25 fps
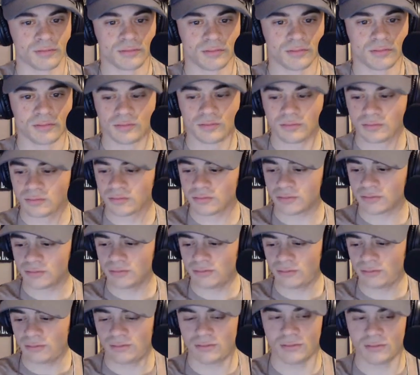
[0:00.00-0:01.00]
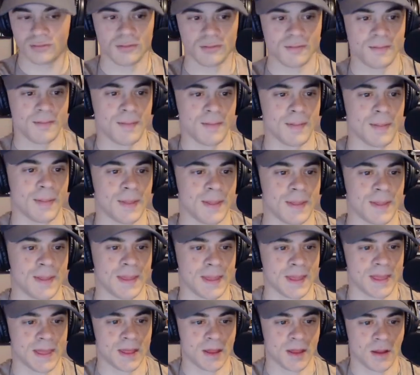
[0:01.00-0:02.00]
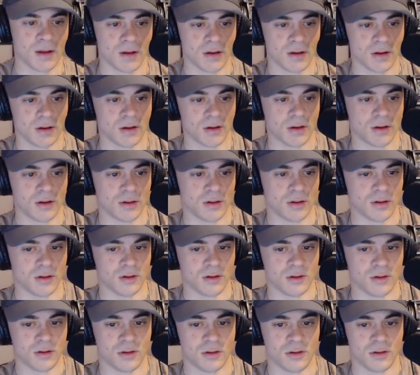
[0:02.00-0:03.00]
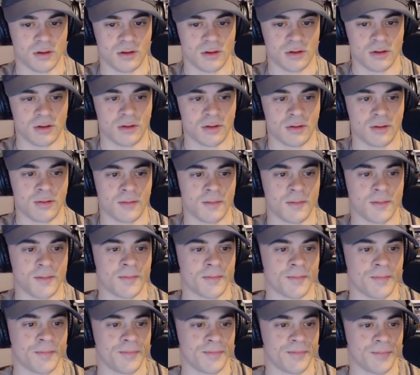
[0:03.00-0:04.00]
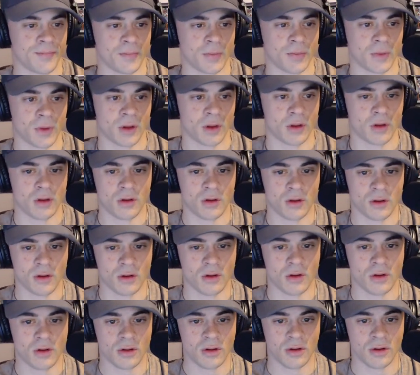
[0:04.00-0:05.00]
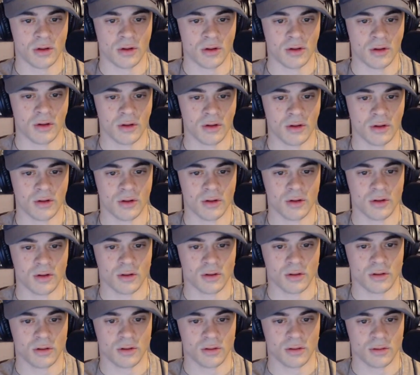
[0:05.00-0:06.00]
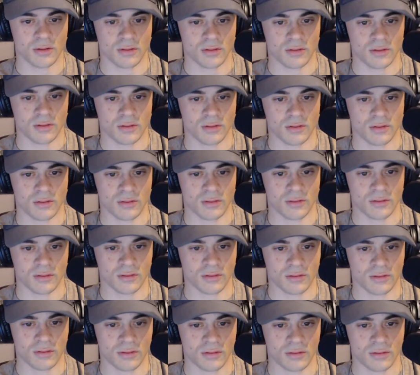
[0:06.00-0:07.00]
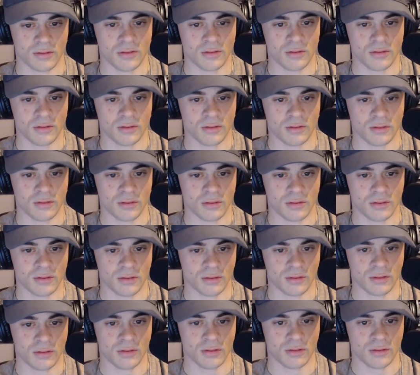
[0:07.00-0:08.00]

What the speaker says: (silent)